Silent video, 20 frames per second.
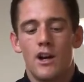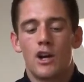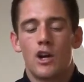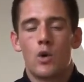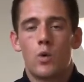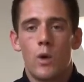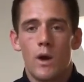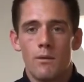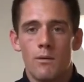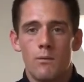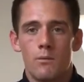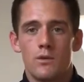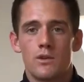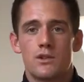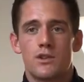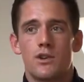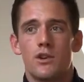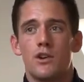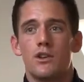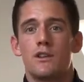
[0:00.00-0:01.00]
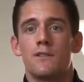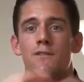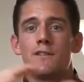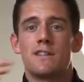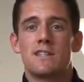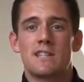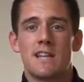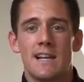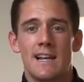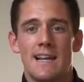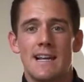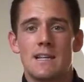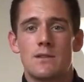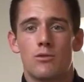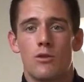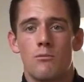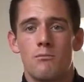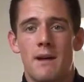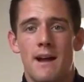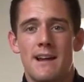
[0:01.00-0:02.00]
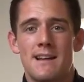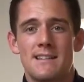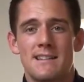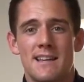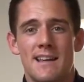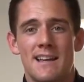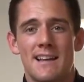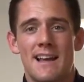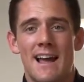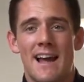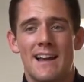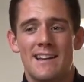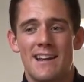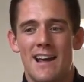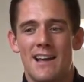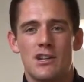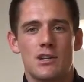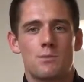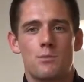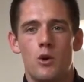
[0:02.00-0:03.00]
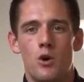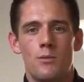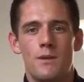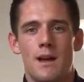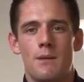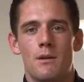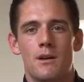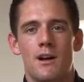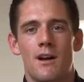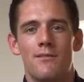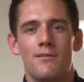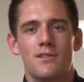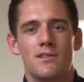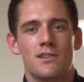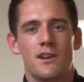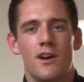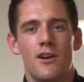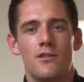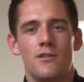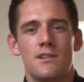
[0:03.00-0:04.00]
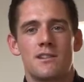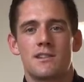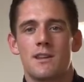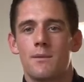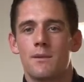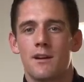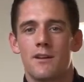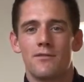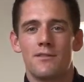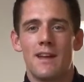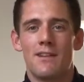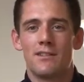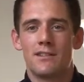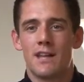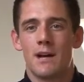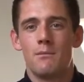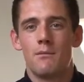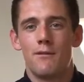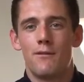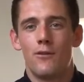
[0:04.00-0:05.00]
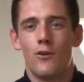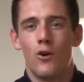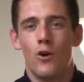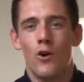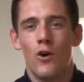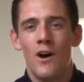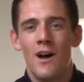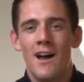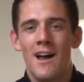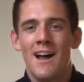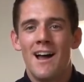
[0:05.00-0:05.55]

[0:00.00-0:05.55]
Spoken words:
Equipment was good, the facilities were amazing. And yeah, it just put me out of my comfort zone. It's something I've never done before.